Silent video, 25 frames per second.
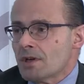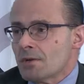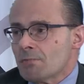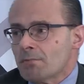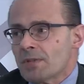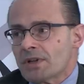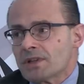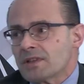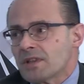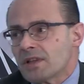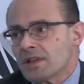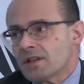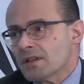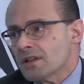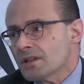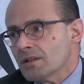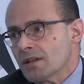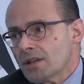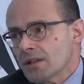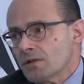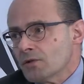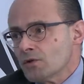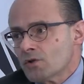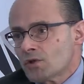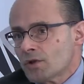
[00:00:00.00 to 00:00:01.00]
But the
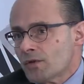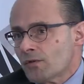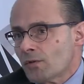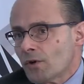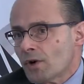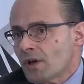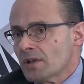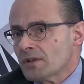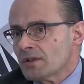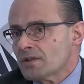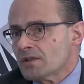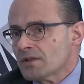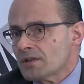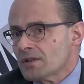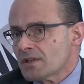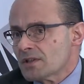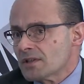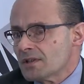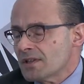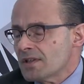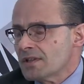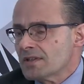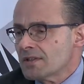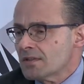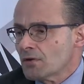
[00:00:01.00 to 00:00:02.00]
industry for hundreds of years
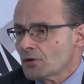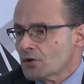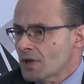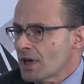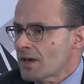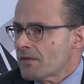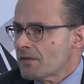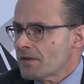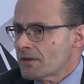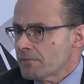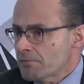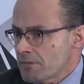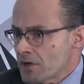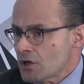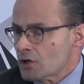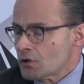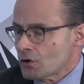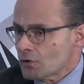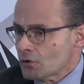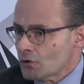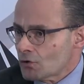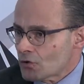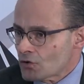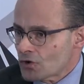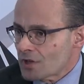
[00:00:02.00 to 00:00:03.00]
did not have the mission
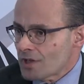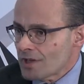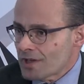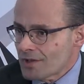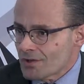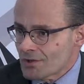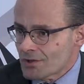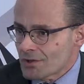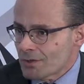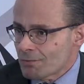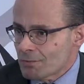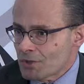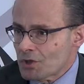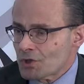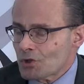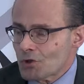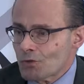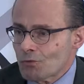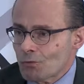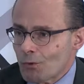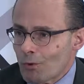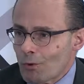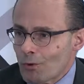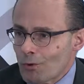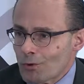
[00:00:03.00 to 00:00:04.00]
to change. The
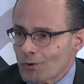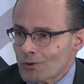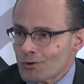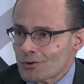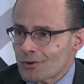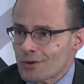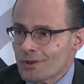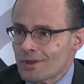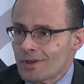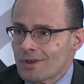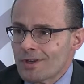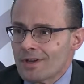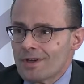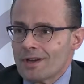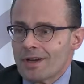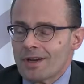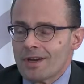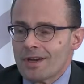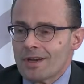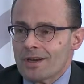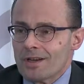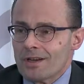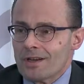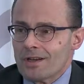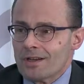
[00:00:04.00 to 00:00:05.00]
mission was
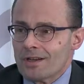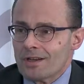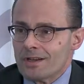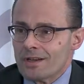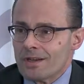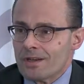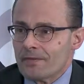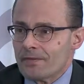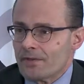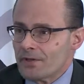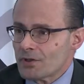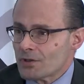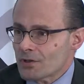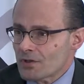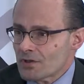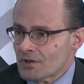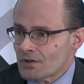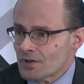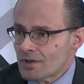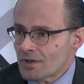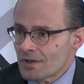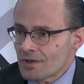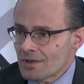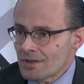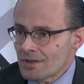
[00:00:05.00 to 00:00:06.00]
efficiency,